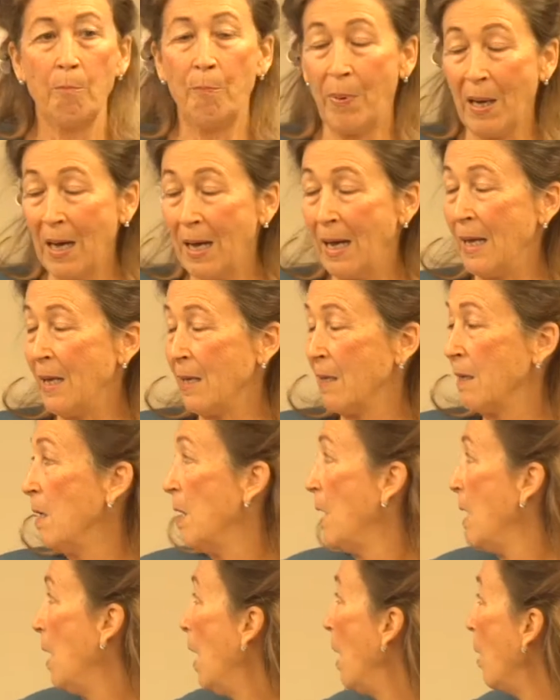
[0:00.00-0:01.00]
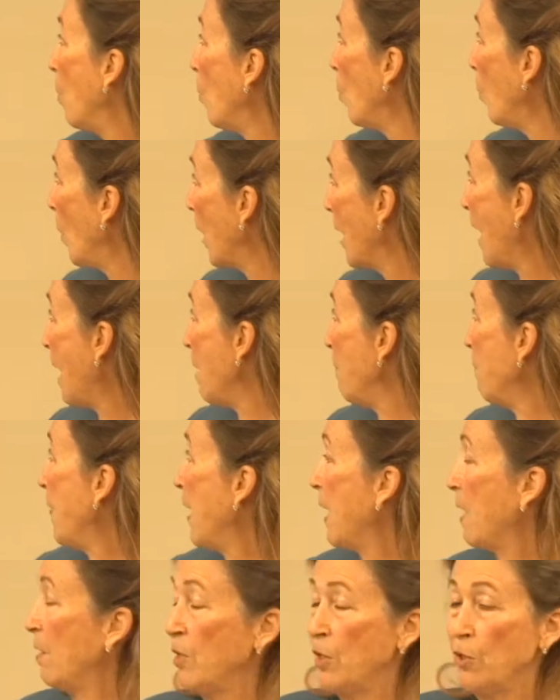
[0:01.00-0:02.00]
But what I
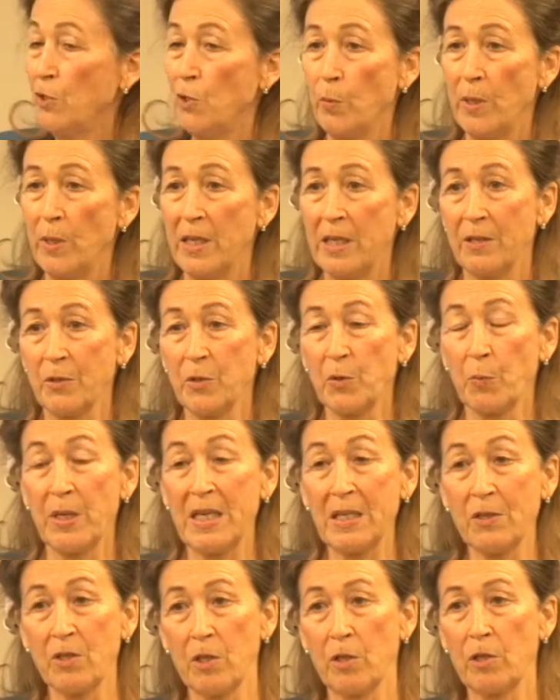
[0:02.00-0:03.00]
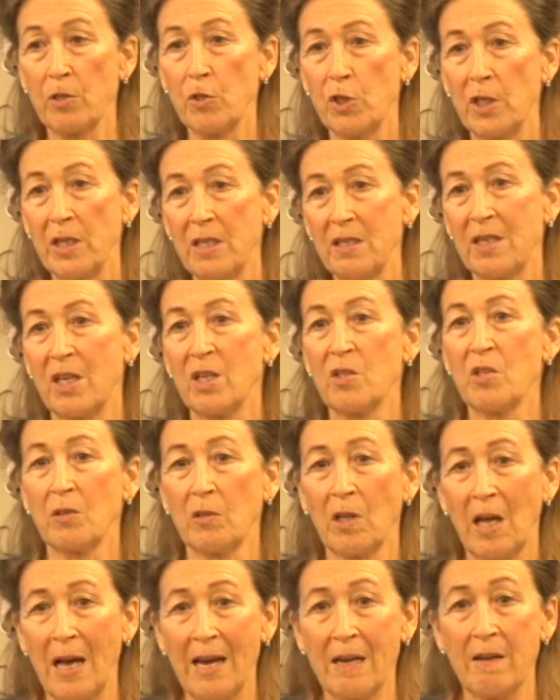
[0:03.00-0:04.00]
found in doing this research is there's a
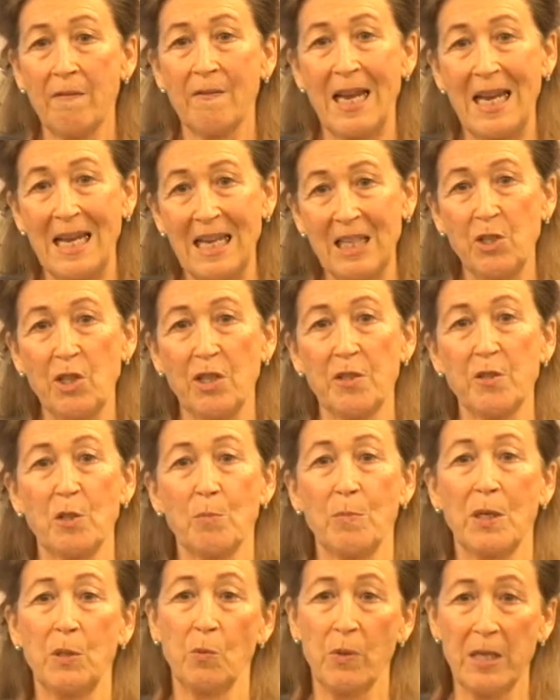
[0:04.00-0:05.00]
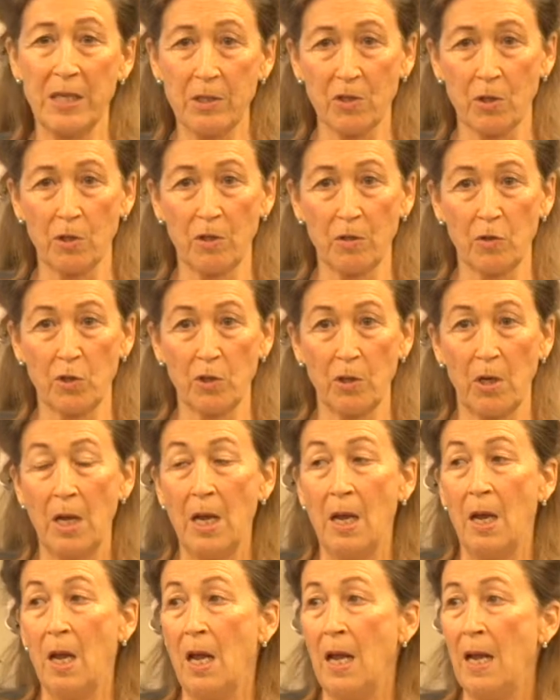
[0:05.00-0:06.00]
lot of ageism in research.
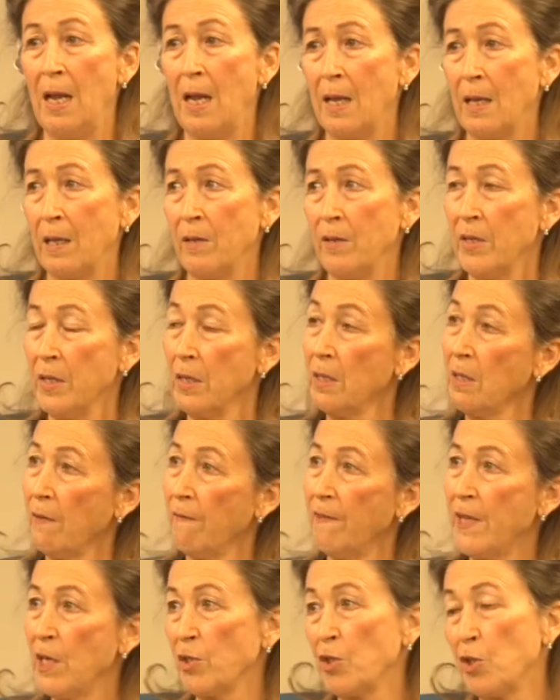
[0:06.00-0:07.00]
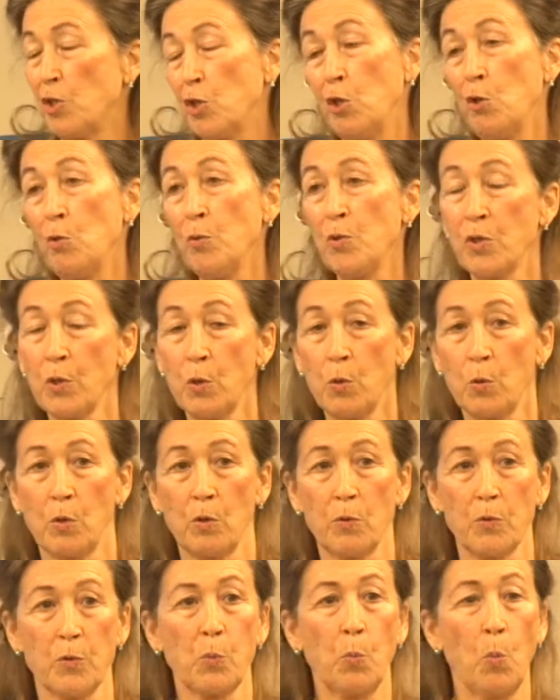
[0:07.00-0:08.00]
And there's 2 schools.